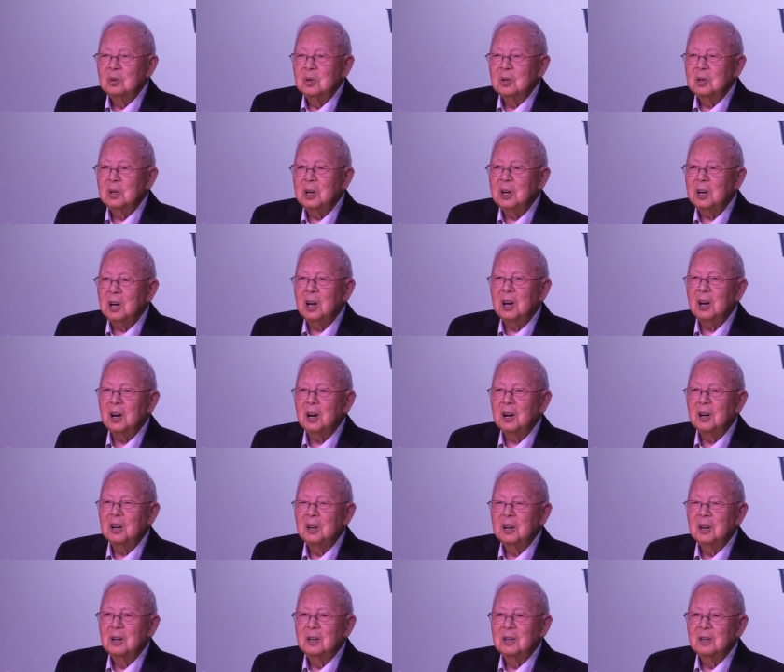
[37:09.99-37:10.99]
here
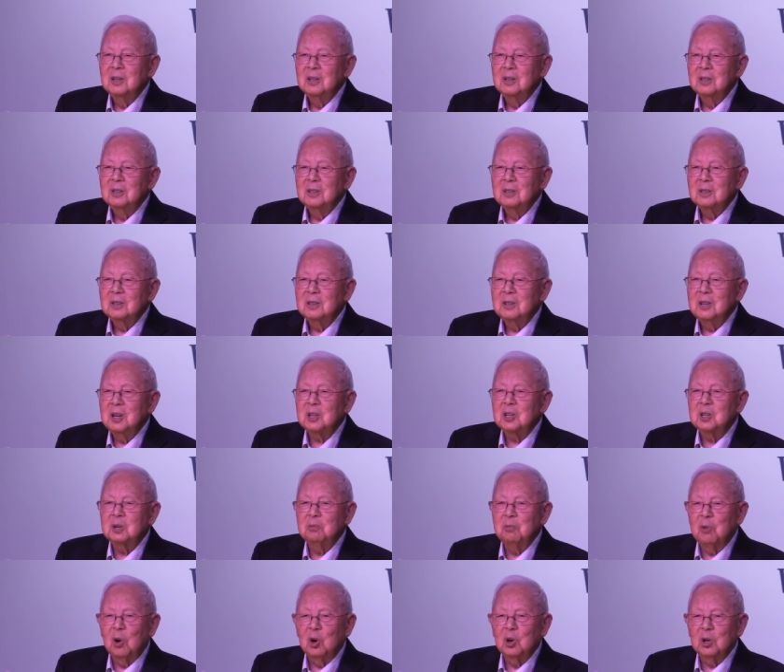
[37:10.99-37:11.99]

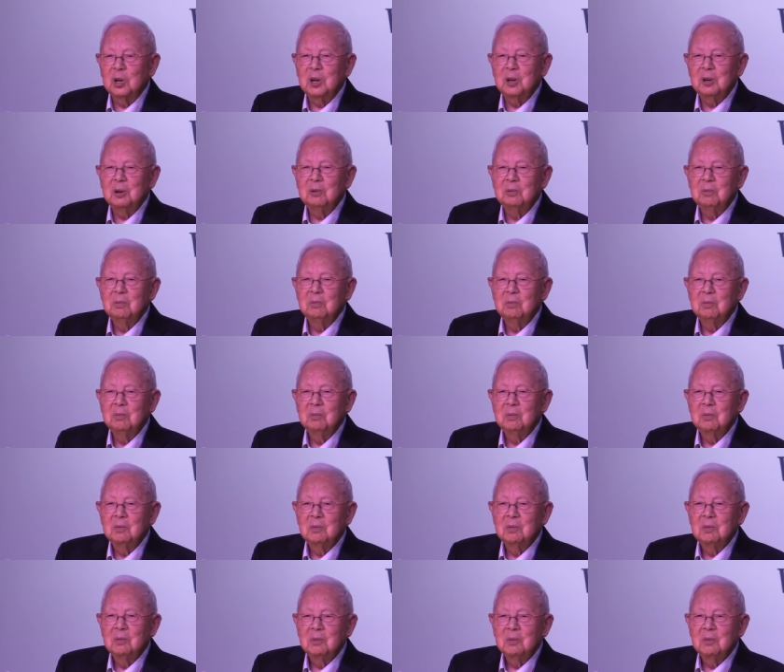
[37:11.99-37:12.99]
this morning,
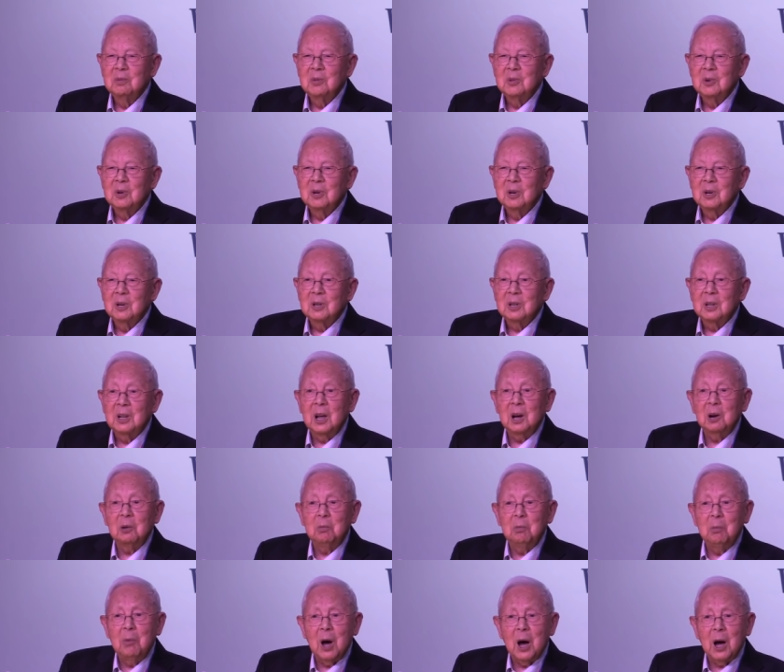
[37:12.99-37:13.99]

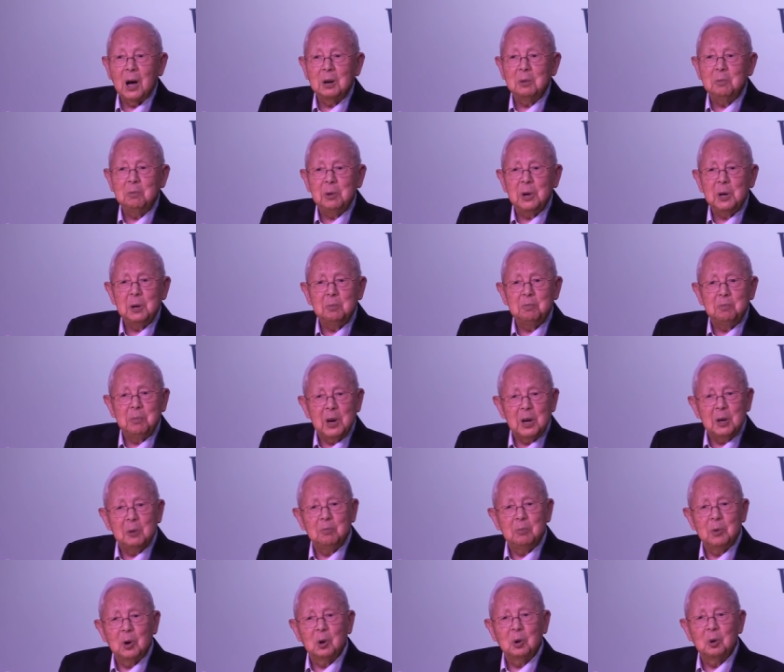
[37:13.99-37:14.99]
there might be
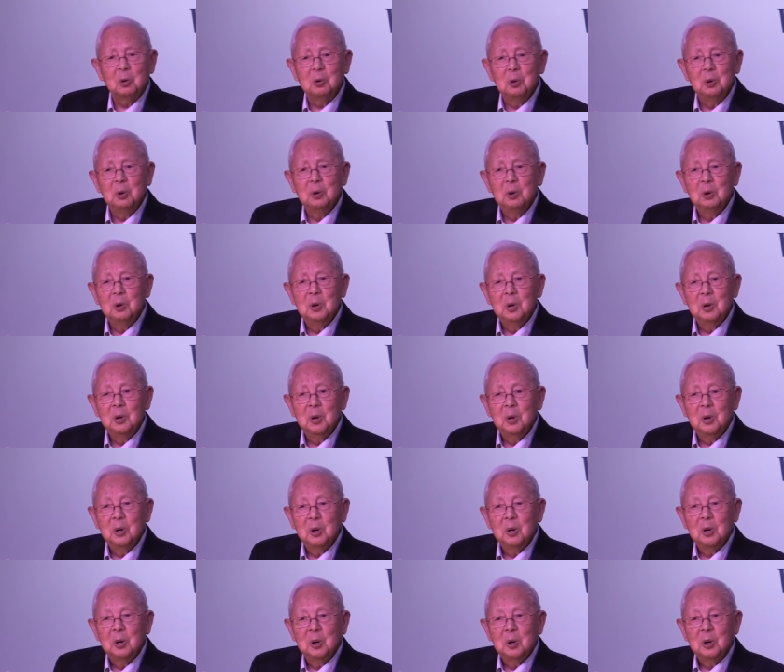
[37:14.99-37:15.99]
people
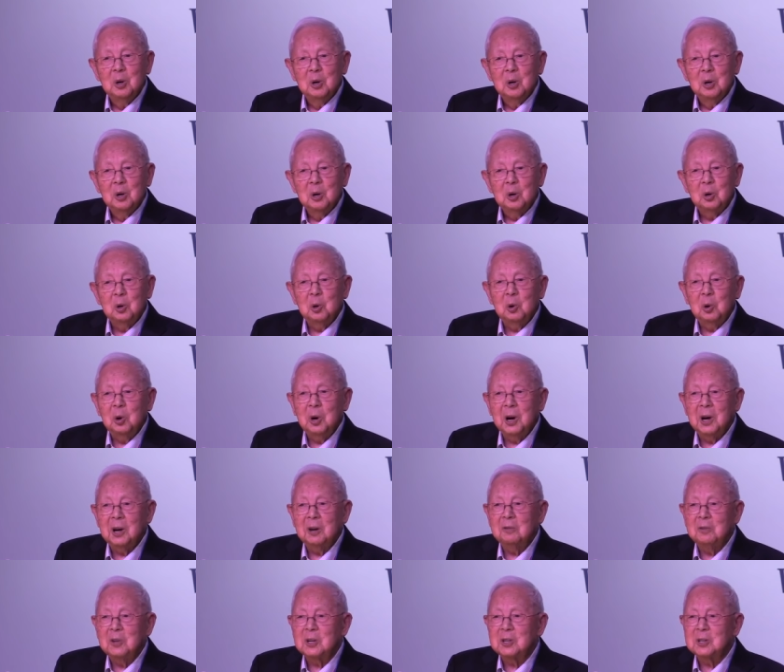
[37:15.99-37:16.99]
who
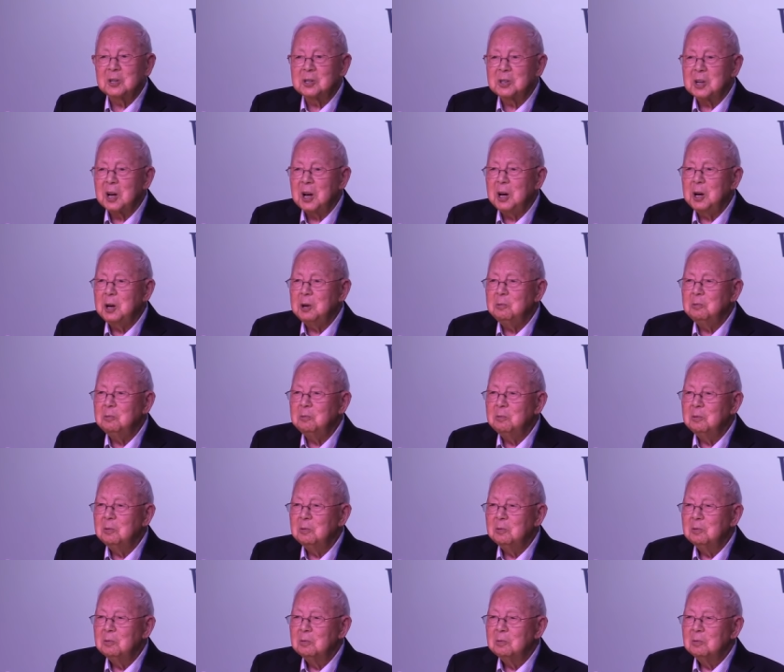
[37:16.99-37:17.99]
have the
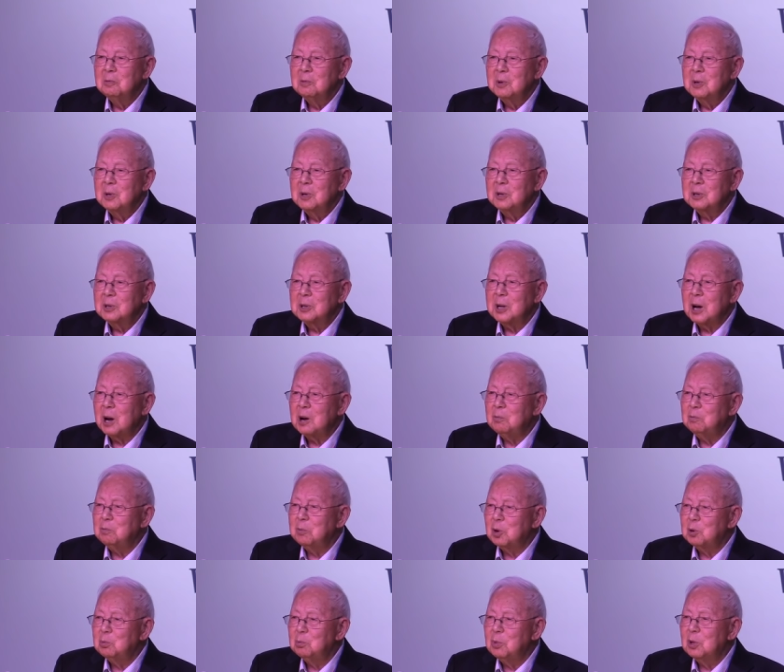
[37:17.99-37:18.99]
same
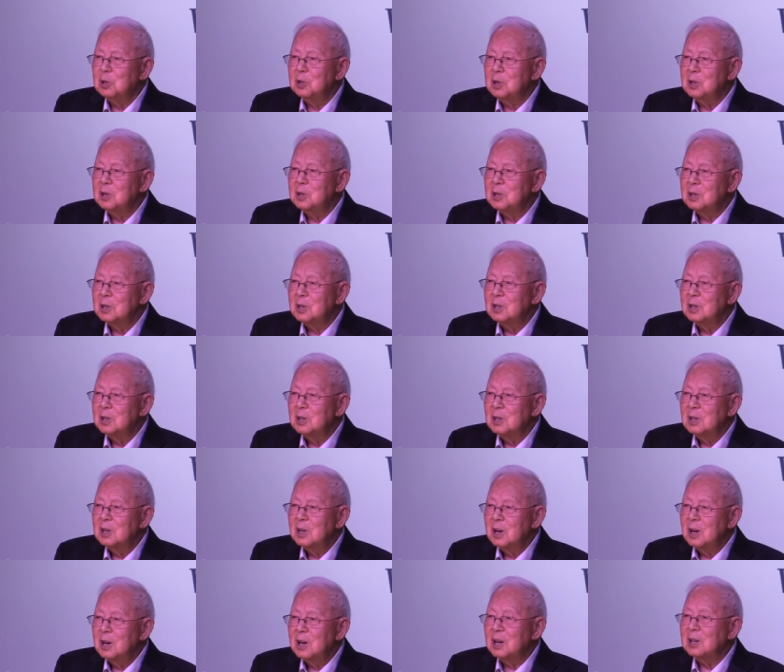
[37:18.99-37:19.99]
temperament
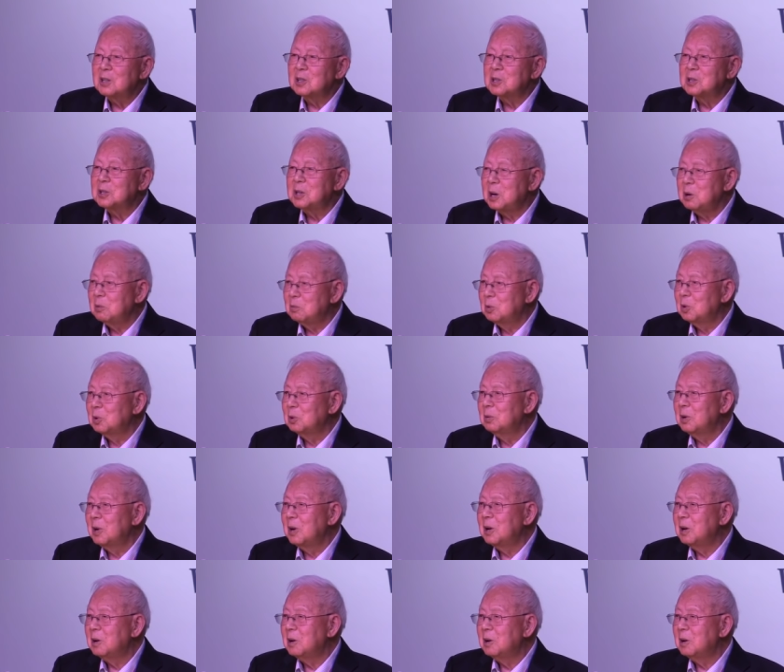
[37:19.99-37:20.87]
as Timothy,